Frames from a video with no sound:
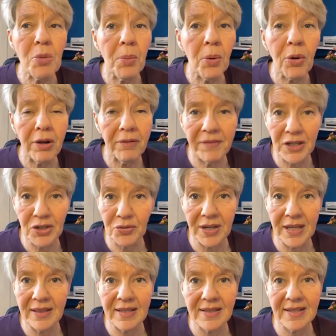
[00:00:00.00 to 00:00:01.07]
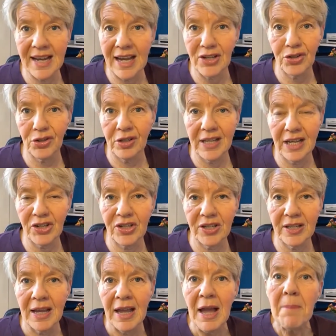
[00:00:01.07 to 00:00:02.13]
there's no moral victory in this national
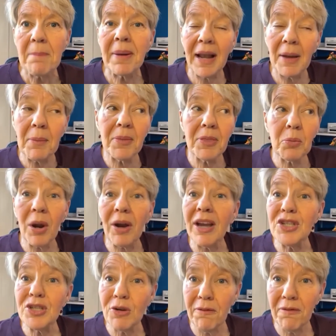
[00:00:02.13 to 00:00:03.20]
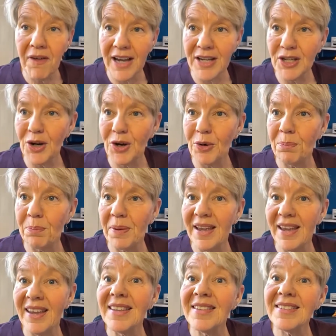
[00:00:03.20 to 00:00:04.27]
election. But where I do find hope
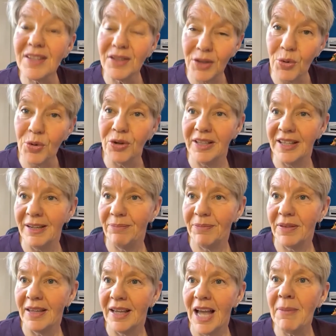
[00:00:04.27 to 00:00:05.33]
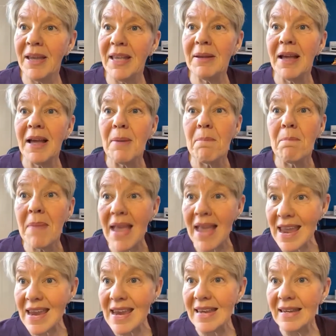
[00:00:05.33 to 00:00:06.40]
is locally. I mean,
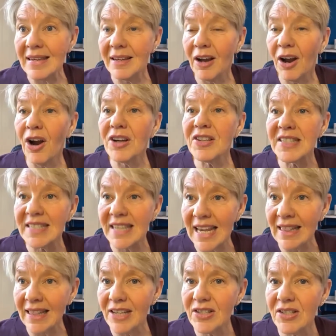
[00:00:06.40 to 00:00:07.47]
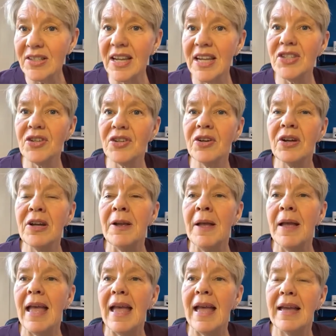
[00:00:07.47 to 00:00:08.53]
Maine, our state legislature
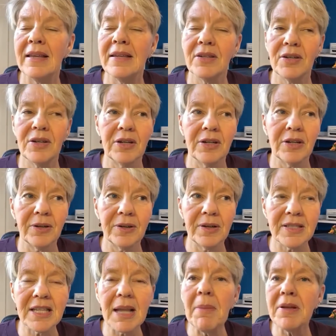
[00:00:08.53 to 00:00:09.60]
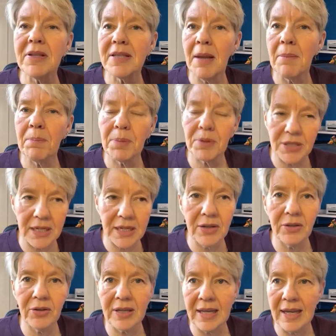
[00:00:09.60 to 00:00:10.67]
and some
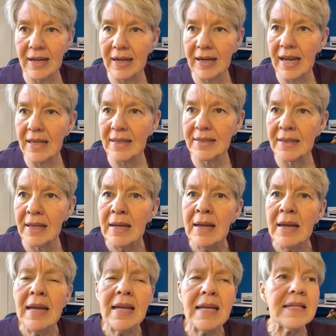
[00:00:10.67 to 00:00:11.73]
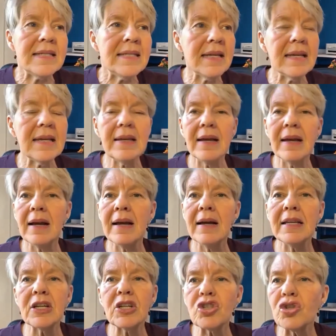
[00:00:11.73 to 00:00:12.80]
particular candidates did
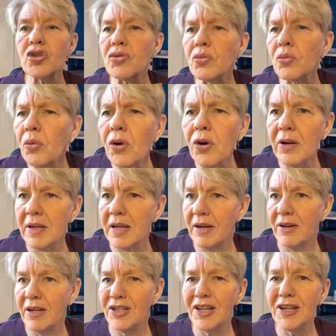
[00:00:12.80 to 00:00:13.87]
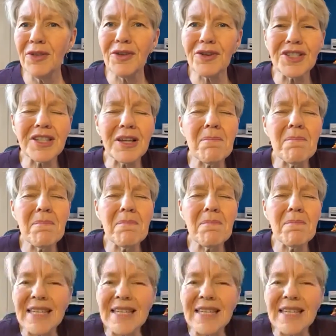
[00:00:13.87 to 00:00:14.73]
an extraordinary, you know, there's some